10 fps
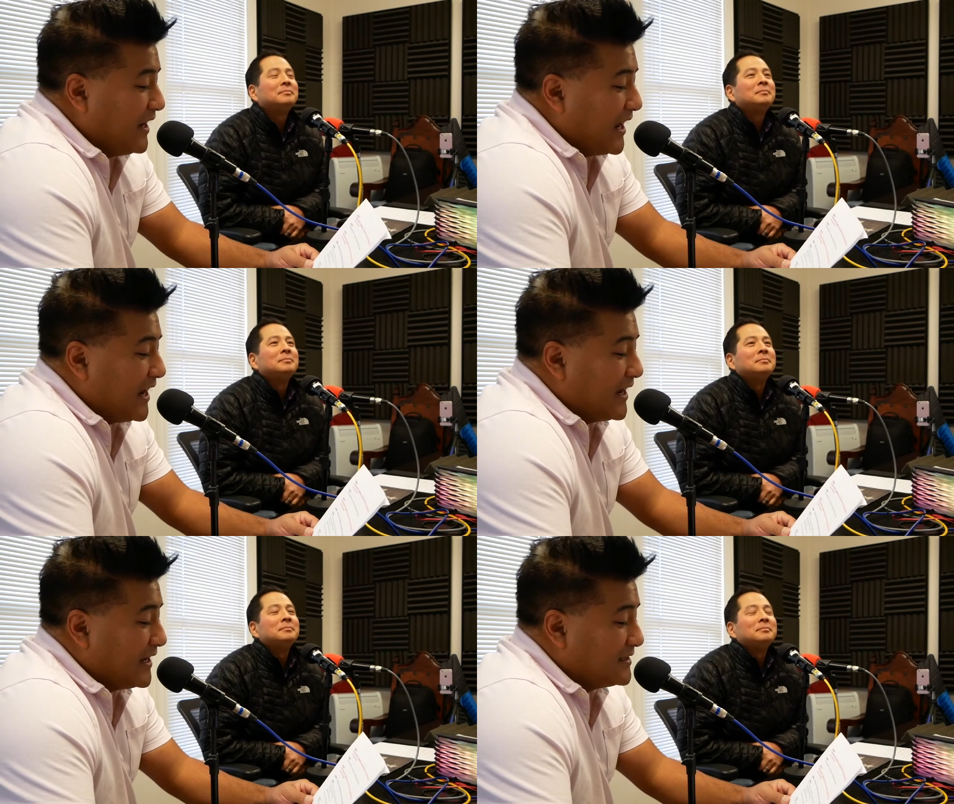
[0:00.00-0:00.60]

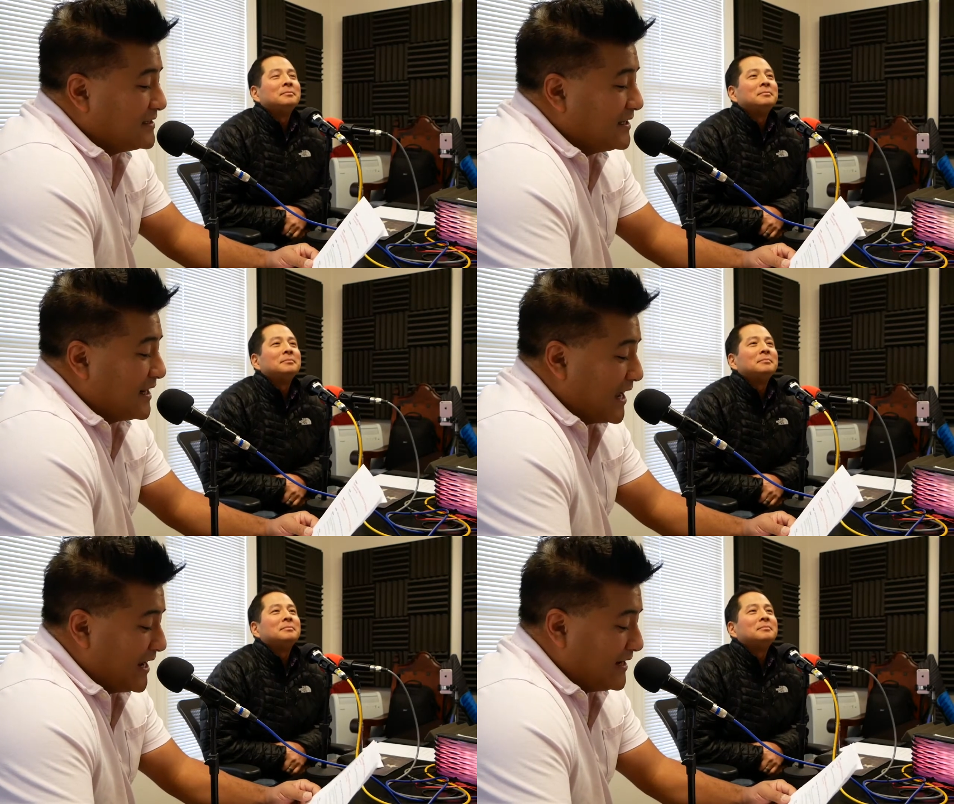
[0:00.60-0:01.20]
Speaker 1: And
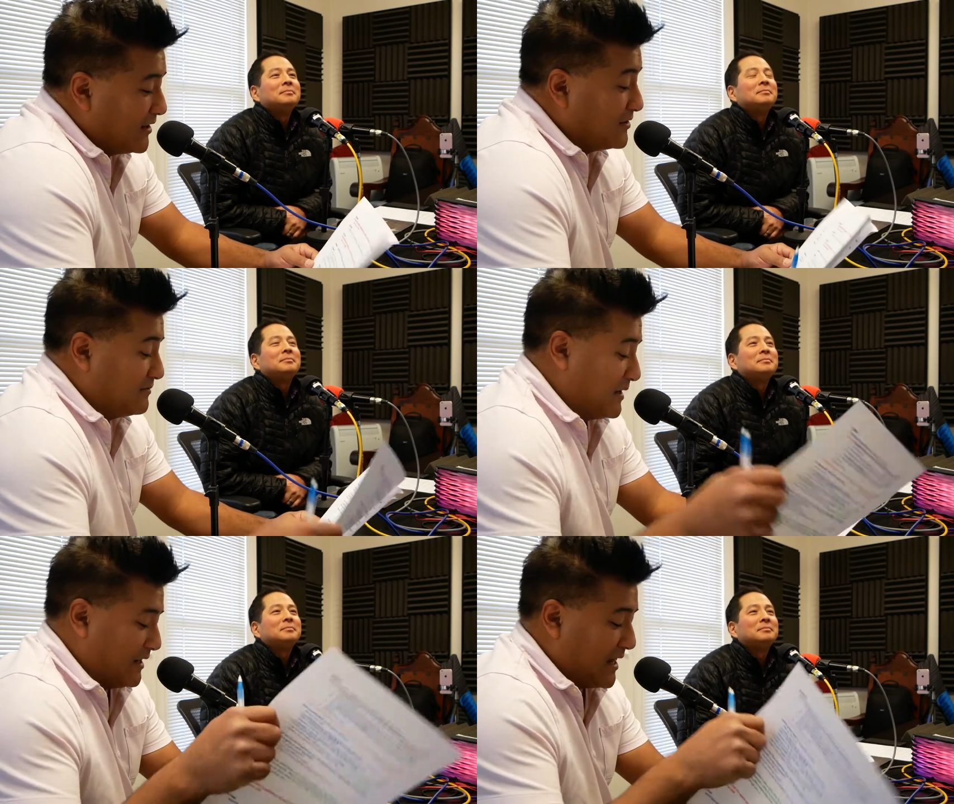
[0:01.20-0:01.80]
tonight, or
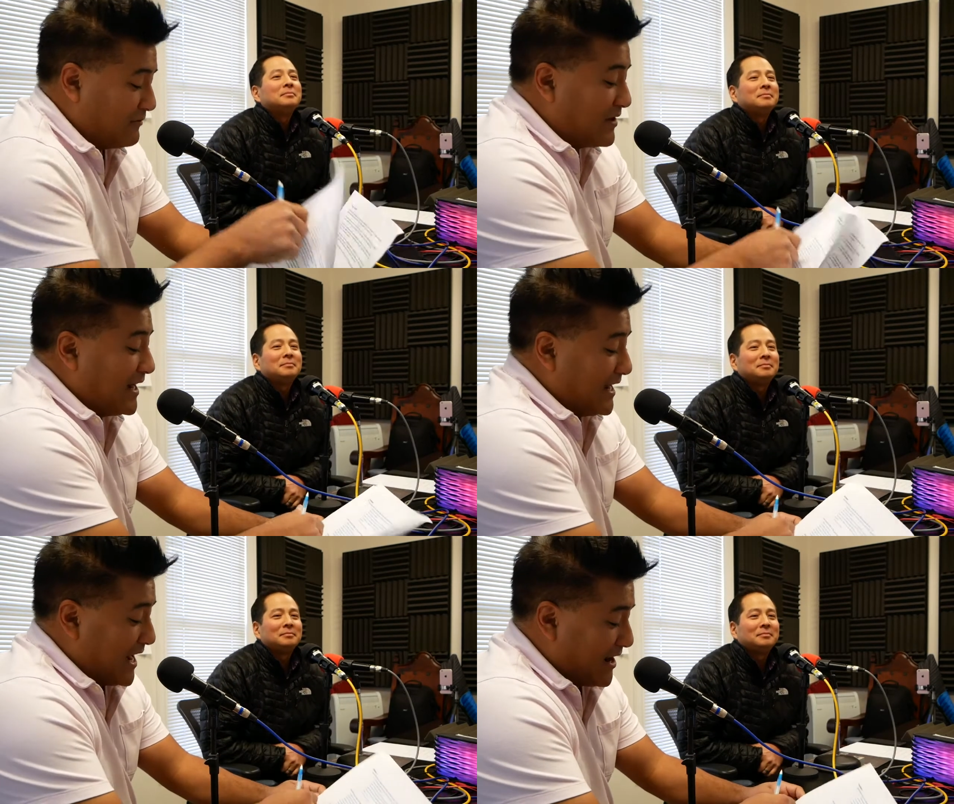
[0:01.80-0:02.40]
uh, uh
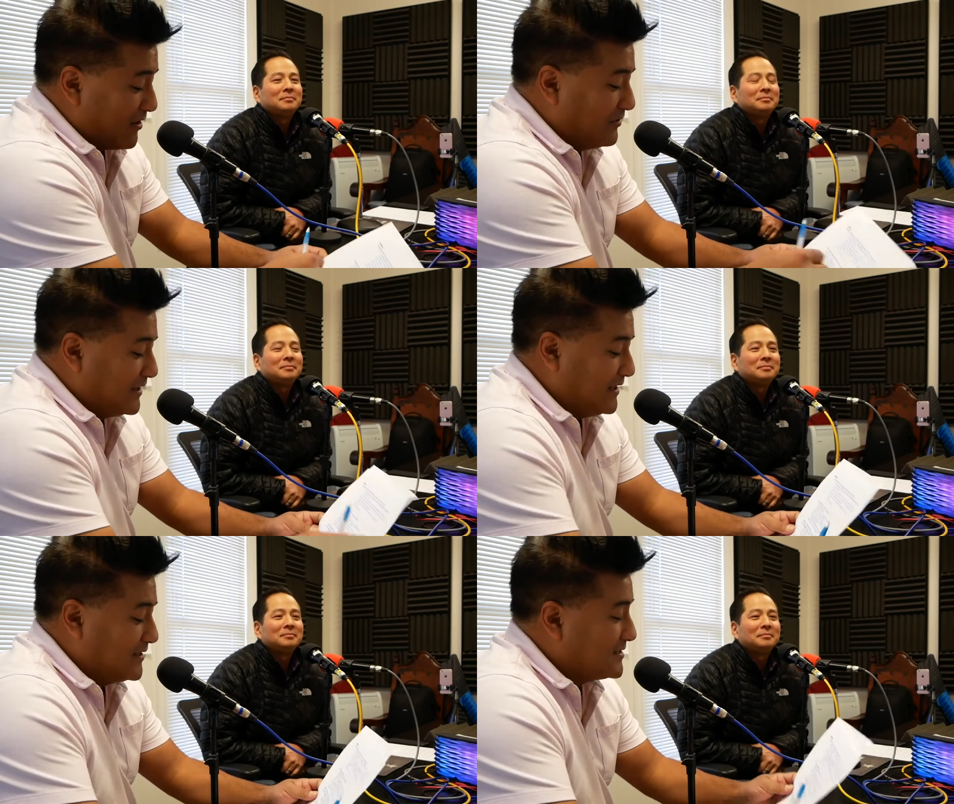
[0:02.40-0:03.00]
right now,
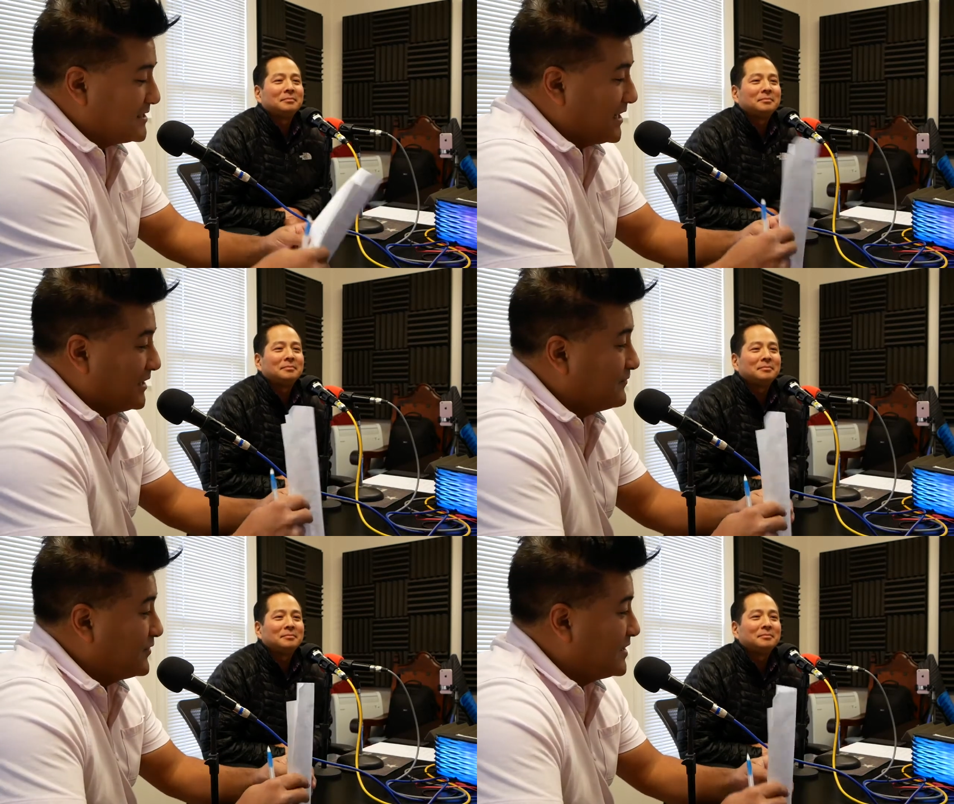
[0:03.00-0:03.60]
it is
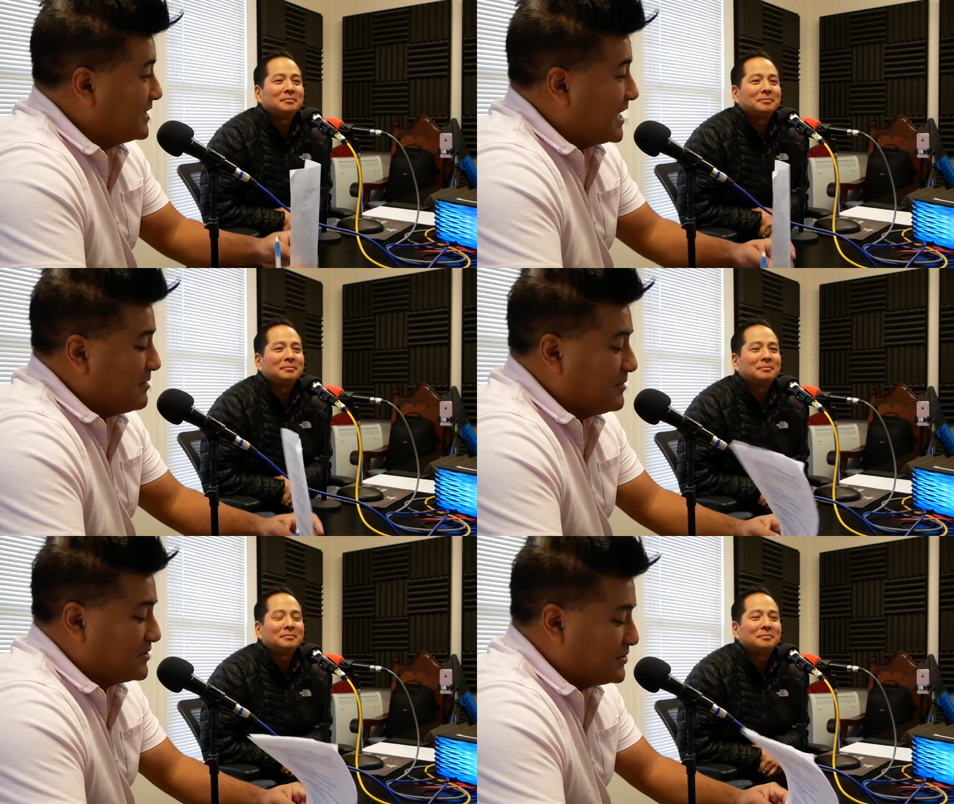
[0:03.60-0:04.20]
time for the
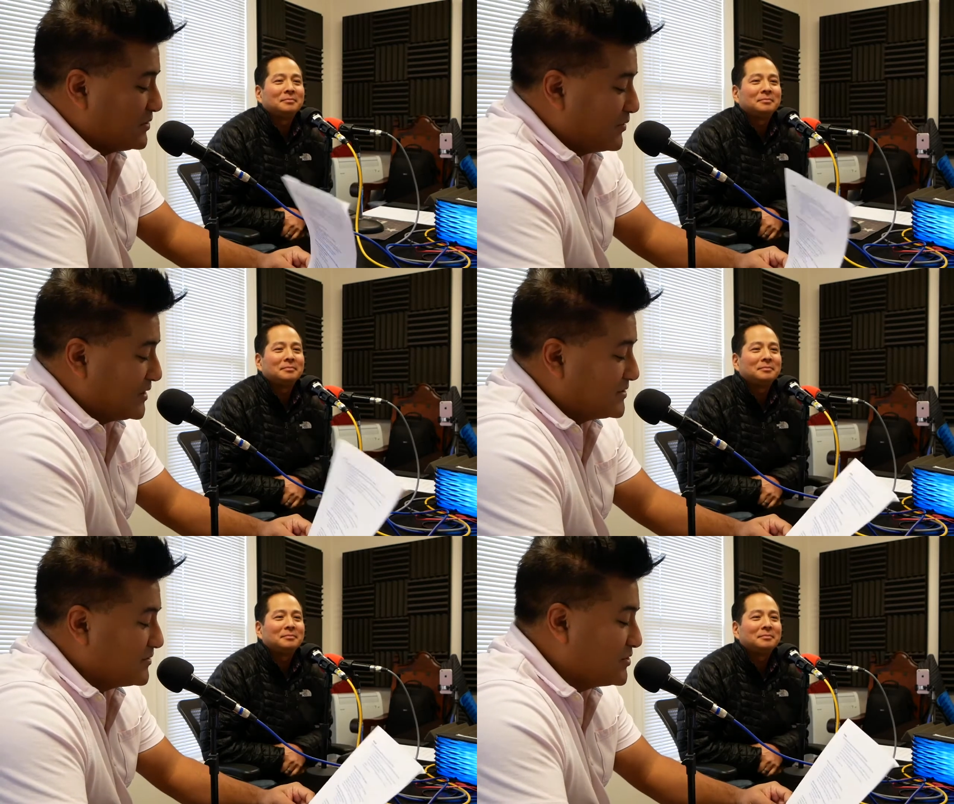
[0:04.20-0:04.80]
nightmare
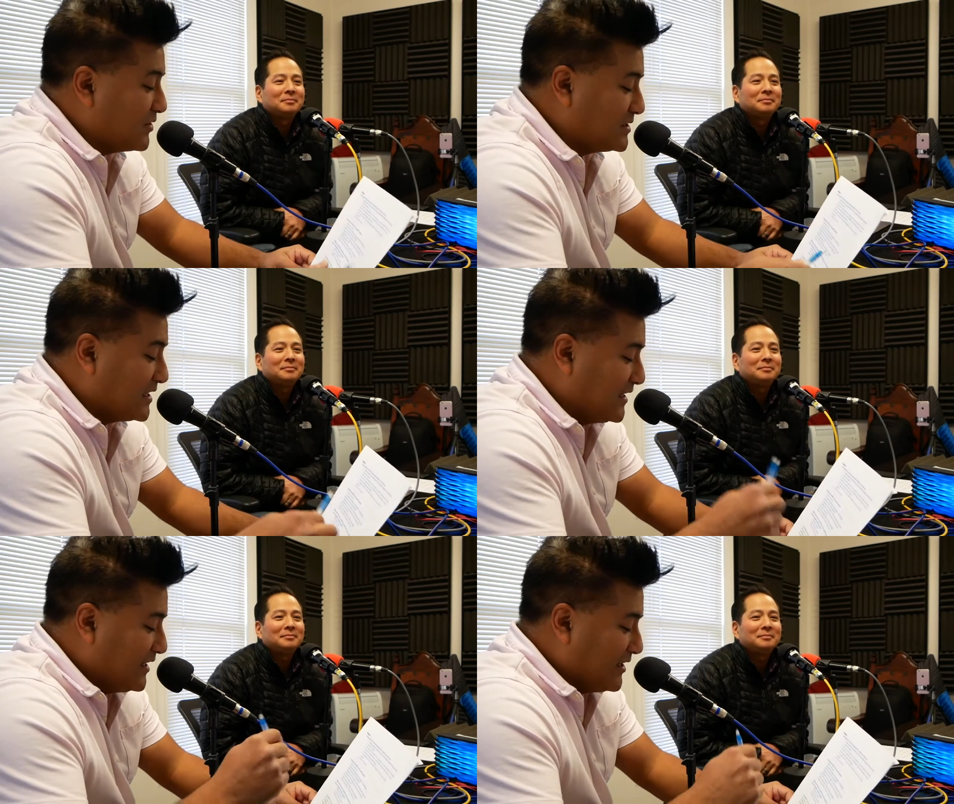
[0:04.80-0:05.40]
story. So,
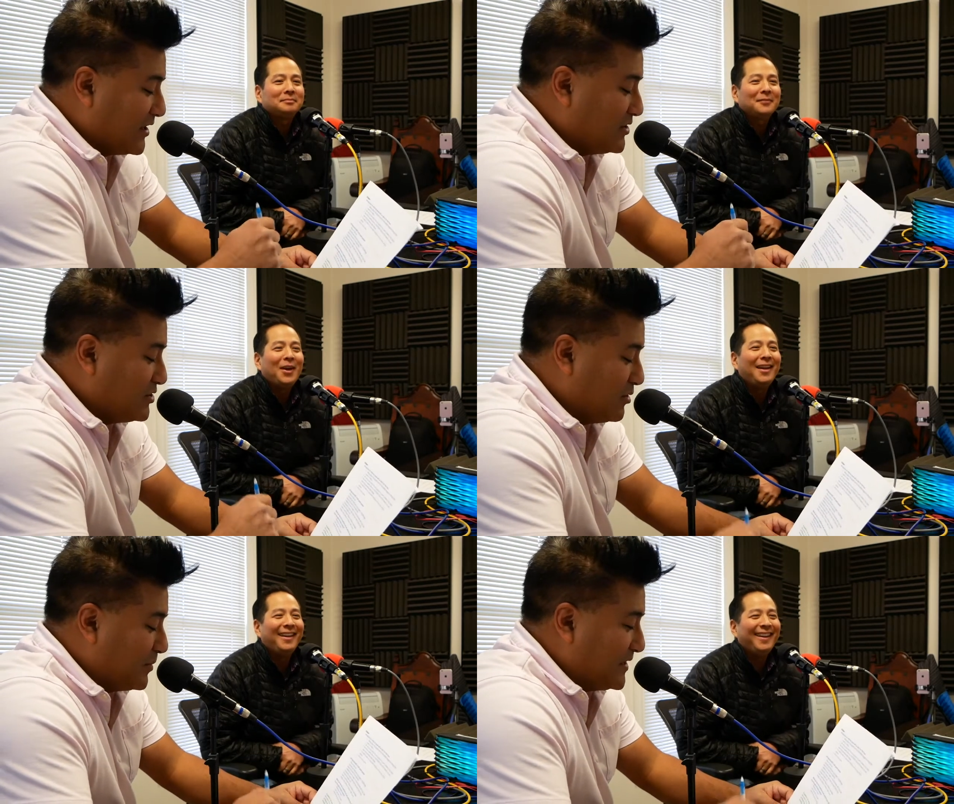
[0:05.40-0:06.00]
Jonas,
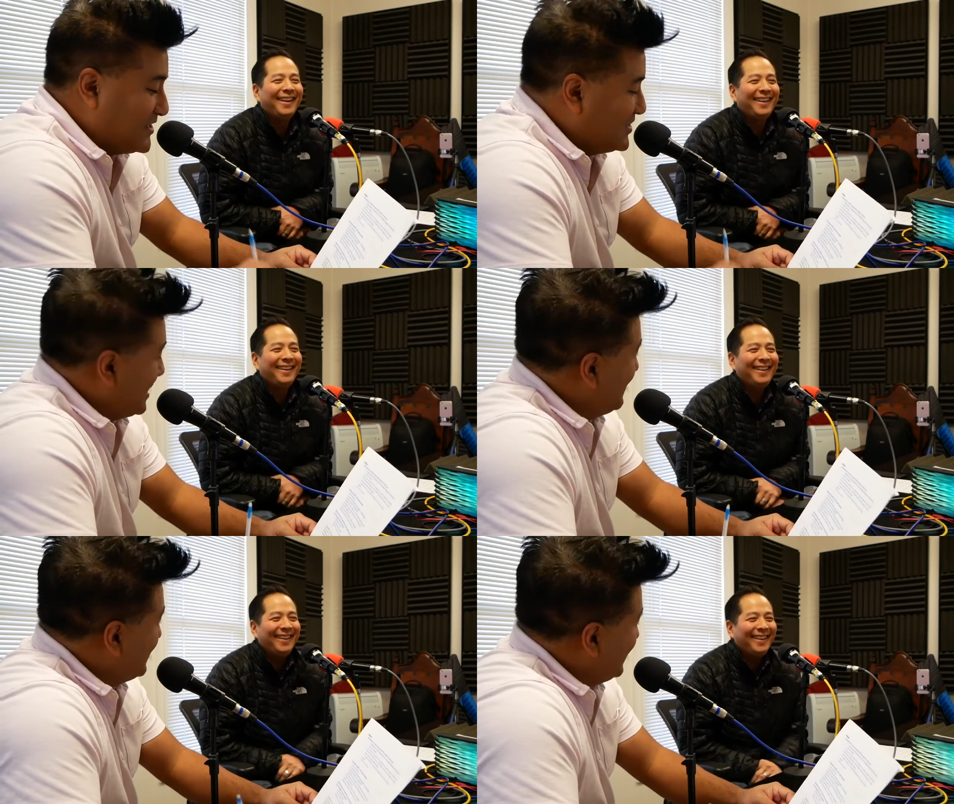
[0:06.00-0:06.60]
could you please
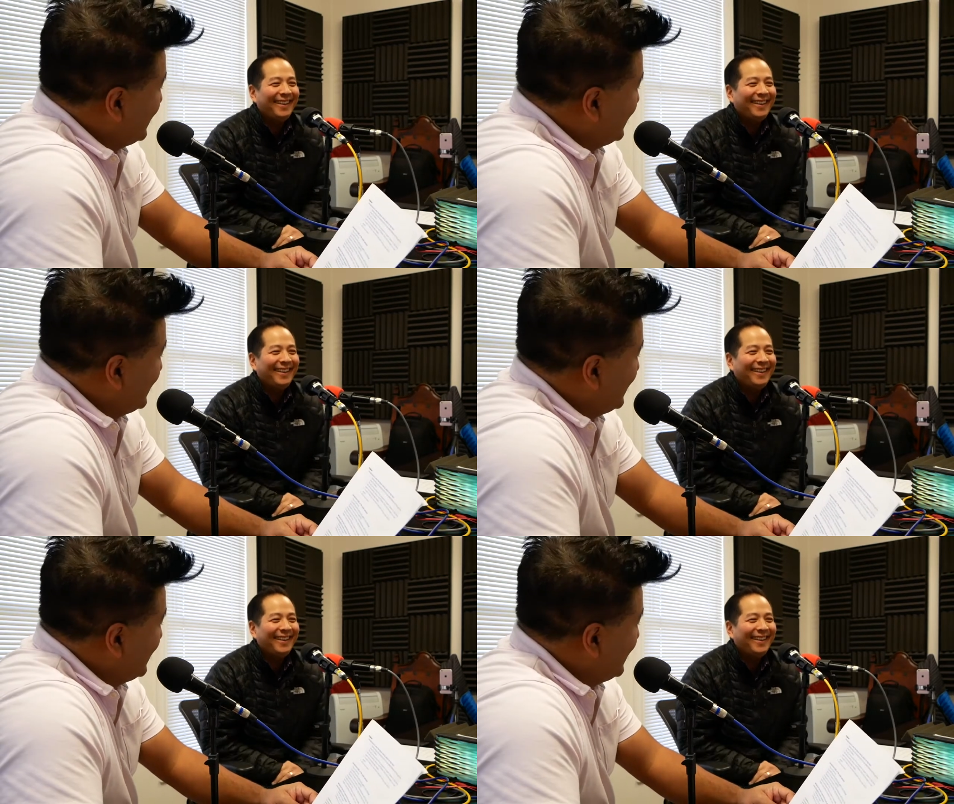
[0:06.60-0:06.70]
share with our